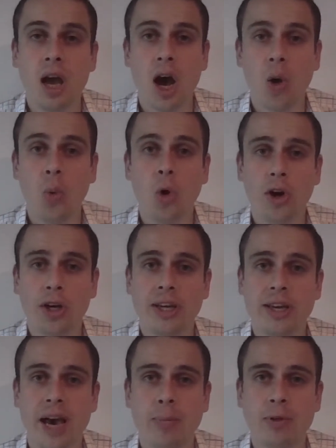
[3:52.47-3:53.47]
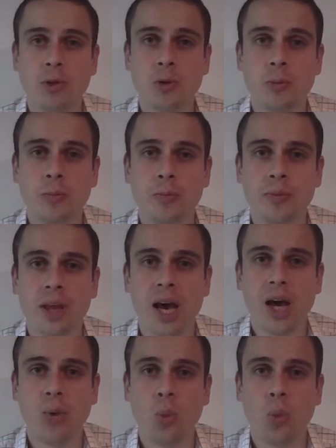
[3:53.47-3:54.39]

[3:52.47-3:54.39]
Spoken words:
are working capital and